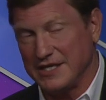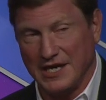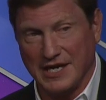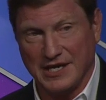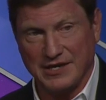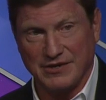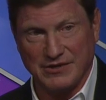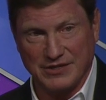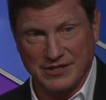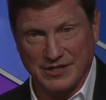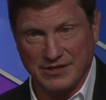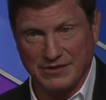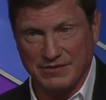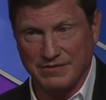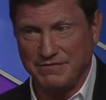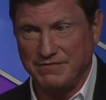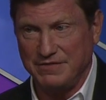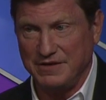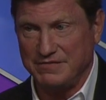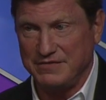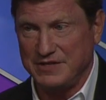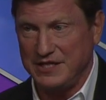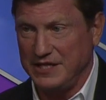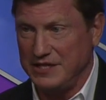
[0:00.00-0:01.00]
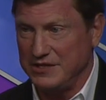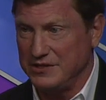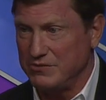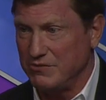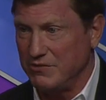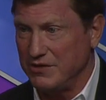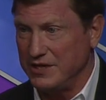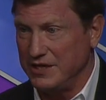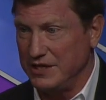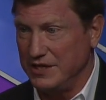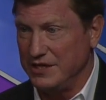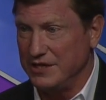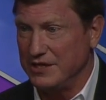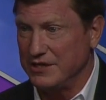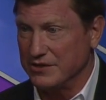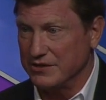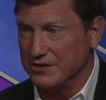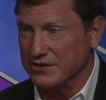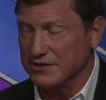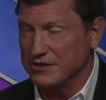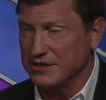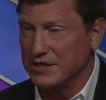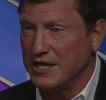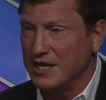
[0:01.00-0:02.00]
I don't know, 15, 20
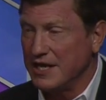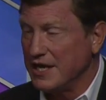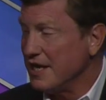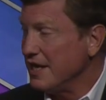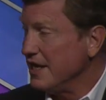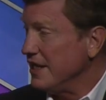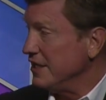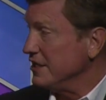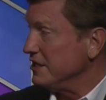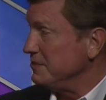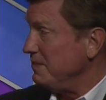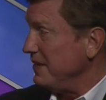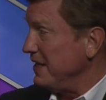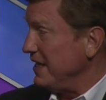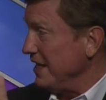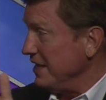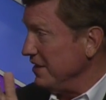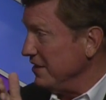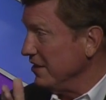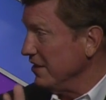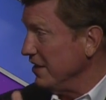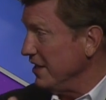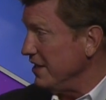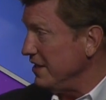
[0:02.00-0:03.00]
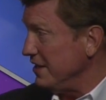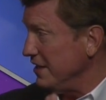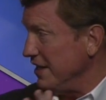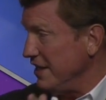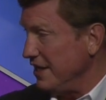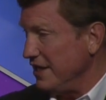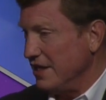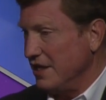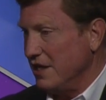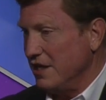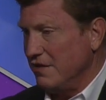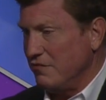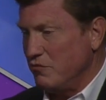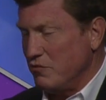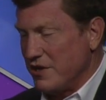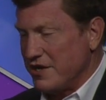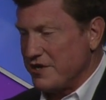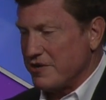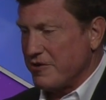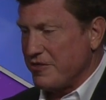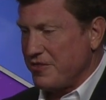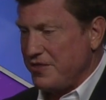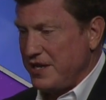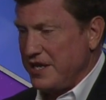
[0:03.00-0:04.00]
years, it has been a litany of
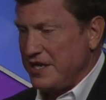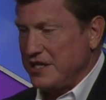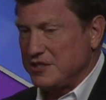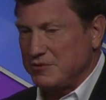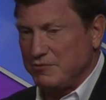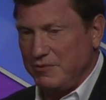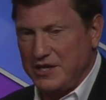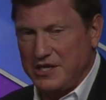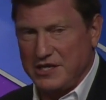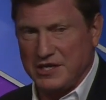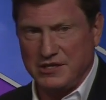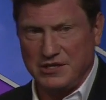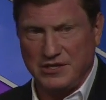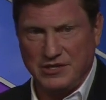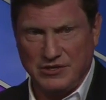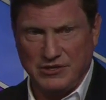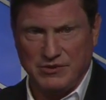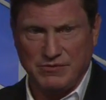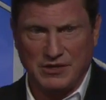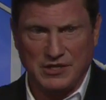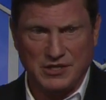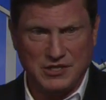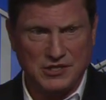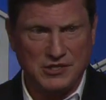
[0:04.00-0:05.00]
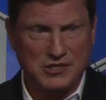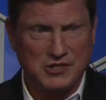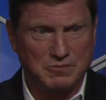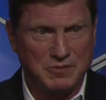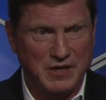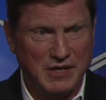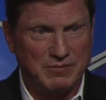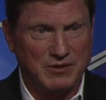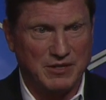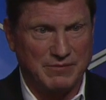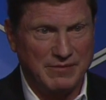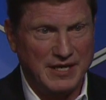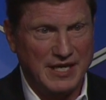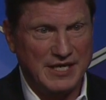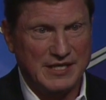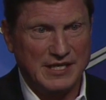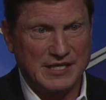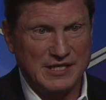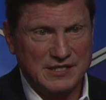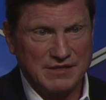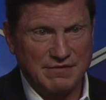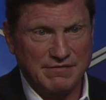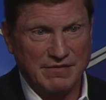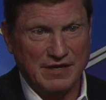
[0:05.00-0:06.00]
what are things we can do to induce people to make
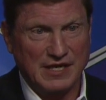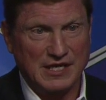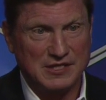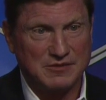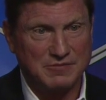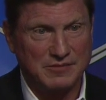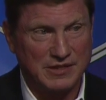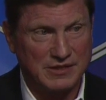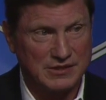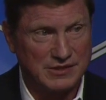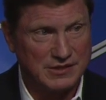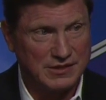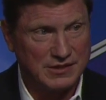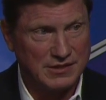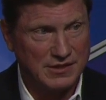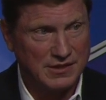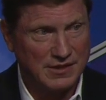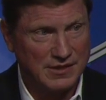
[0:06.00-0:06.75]
these investments?